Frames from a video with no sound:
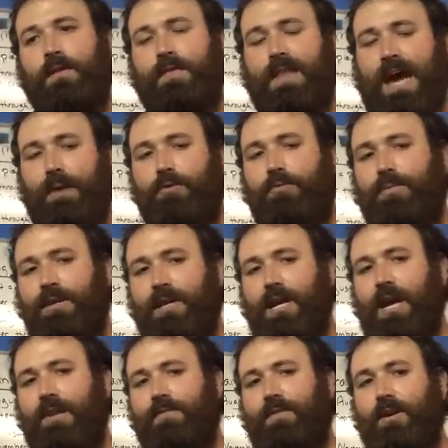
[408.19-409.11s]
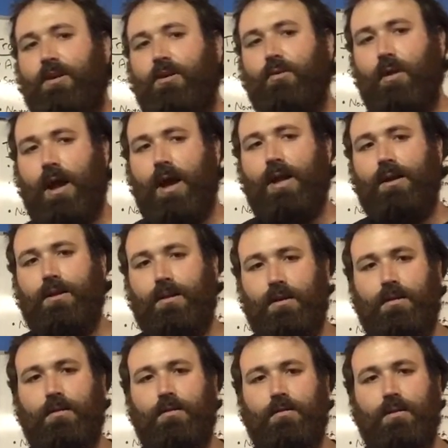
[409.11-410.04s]
That would be kind of a
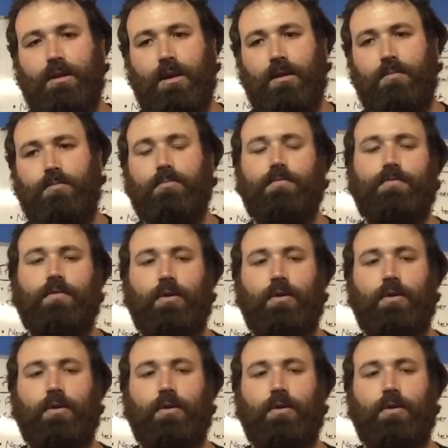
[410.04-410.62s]
grinder, okay?